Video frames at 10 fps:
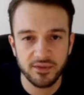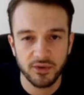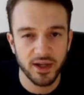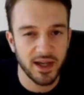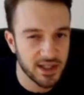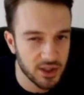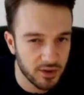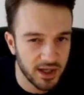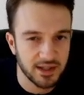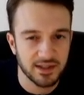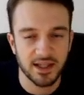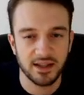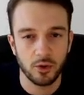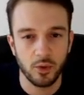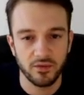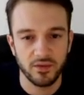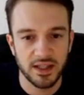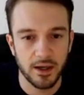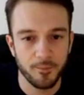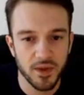for you. Is it okay to send a quick
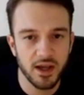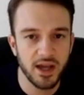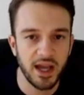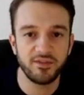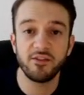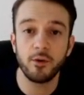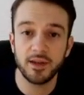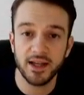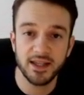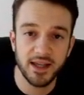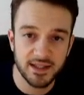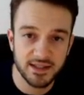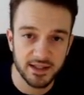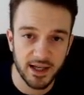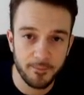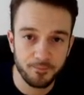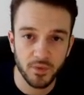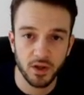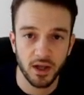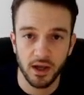video?" If they reply yes to that,
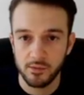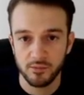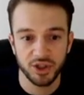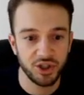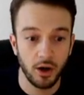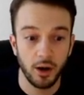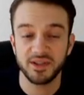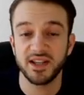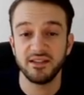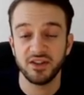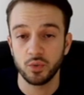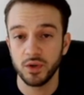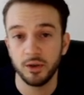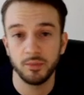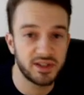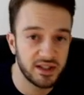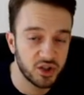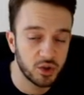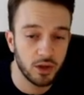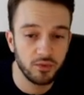um, which you know a percentage will, a
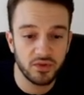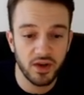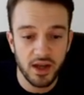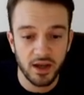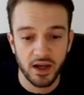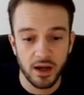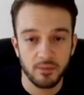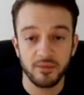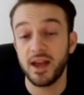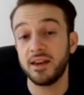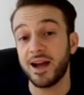percentage won't. Um, then